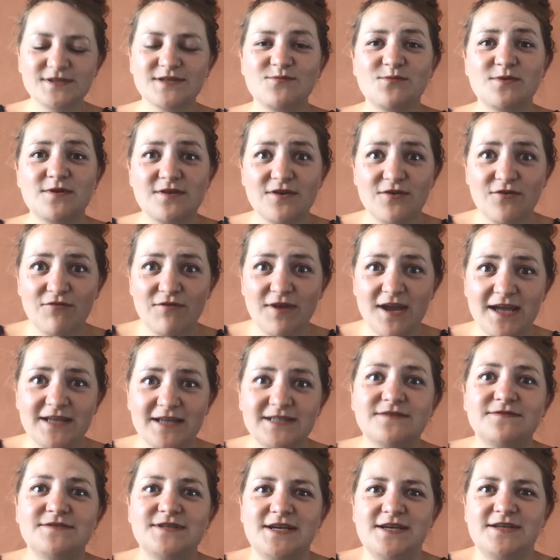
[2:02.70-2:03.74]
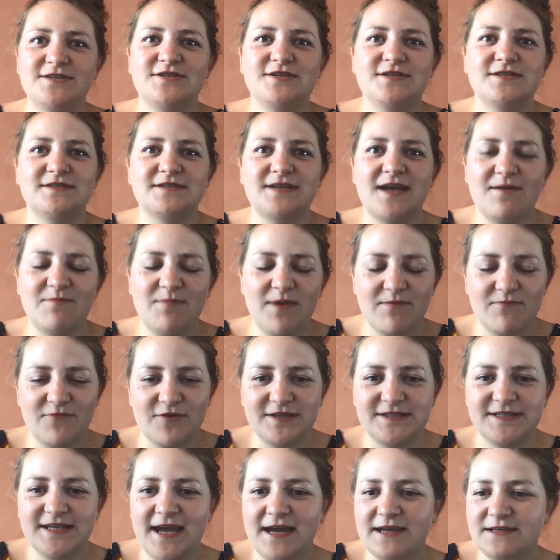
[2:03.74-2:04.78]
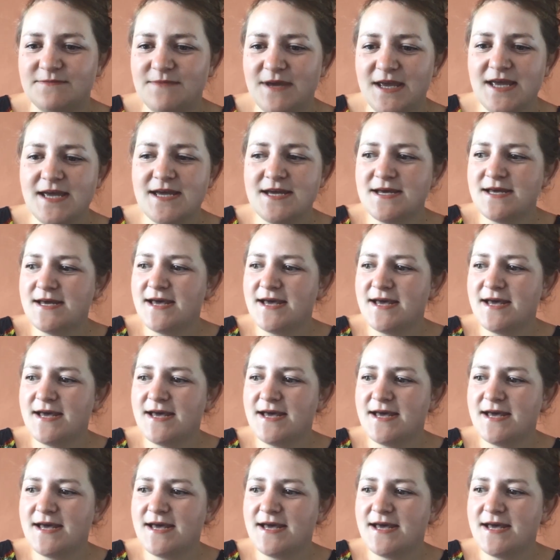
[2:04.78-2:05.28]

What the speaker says: I'm one of the creative teachers at Penrice Academy,